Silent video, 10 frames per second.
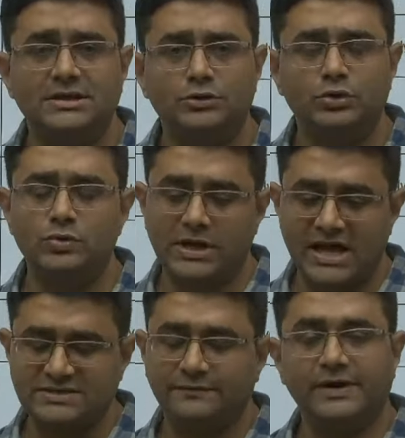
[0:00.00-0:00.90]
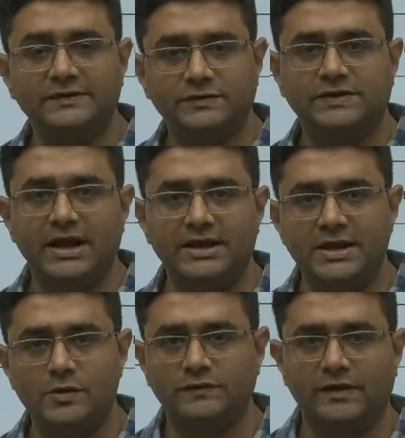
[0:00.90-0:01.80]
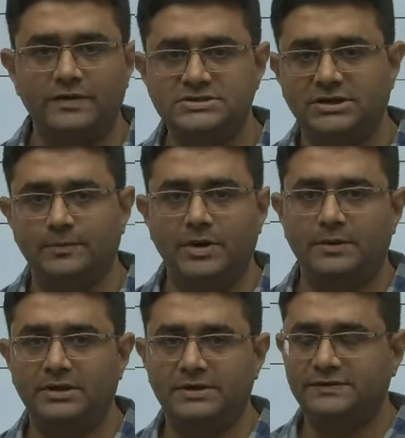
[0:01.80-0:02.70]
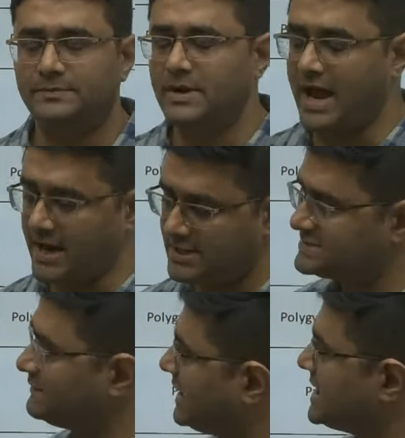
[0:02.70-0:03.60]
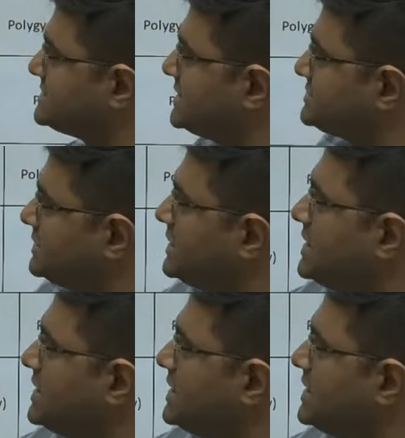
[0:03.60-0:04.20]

to classify society into savagery, barbarism, and civilization.